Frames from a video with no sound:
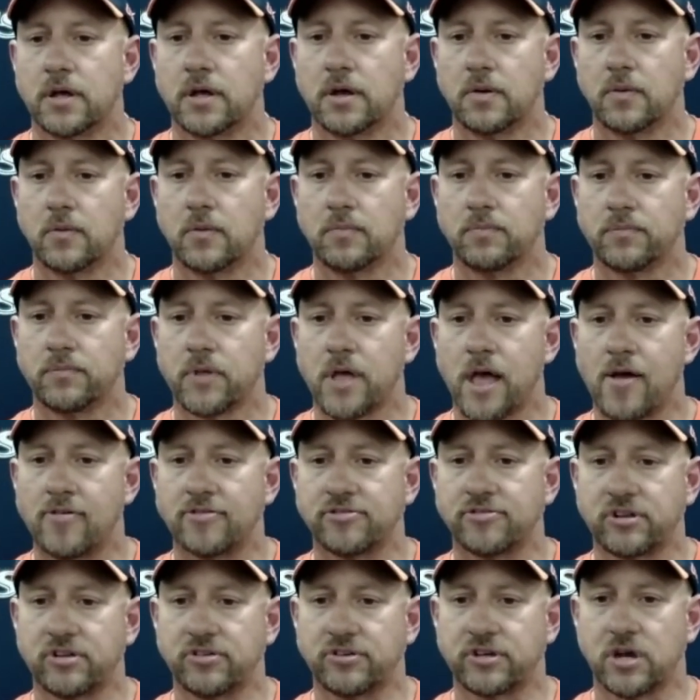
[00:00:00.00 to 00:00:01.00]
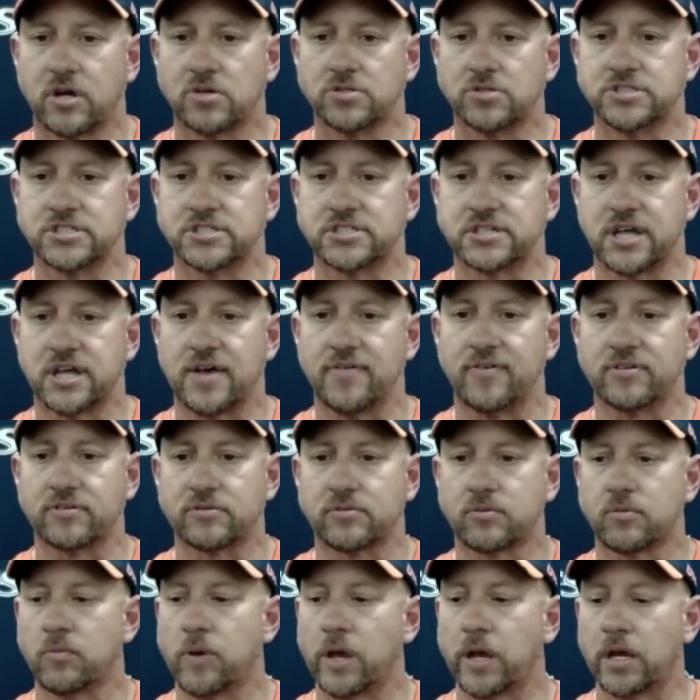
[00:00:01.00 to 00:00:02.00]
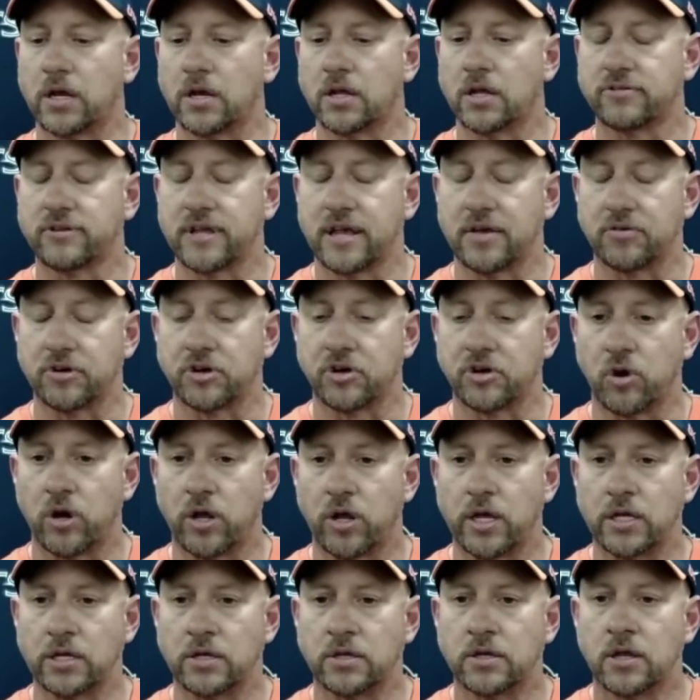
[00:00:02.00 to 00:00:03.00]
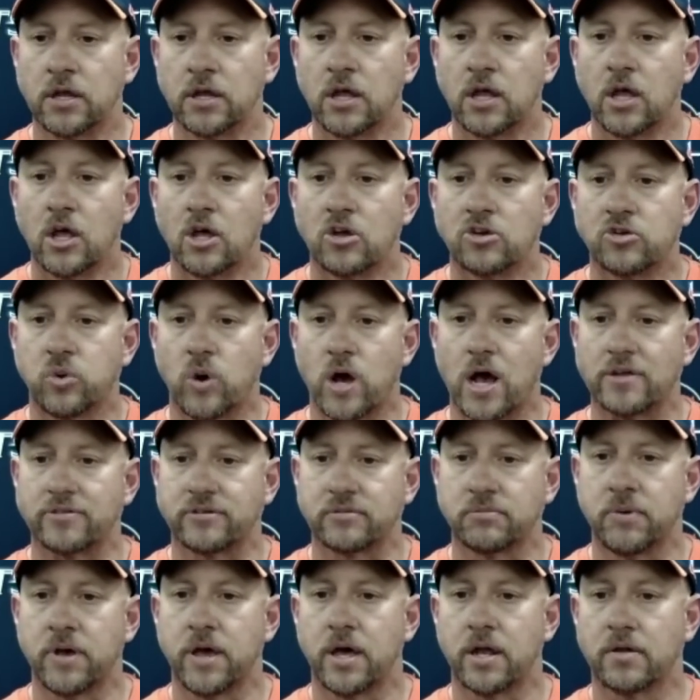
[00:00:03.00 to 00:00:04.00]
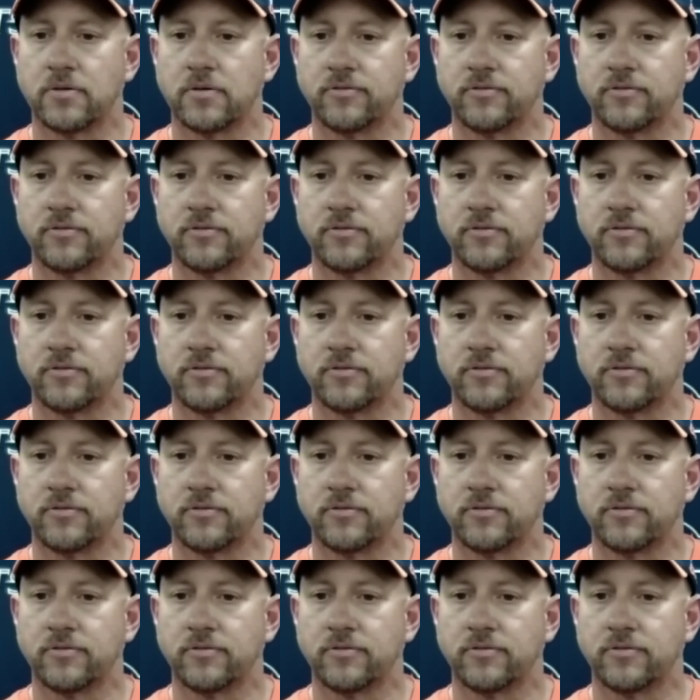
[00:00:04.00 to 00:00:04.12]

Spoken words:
Obviously, his coaching staff is making us have to grade twice the amount of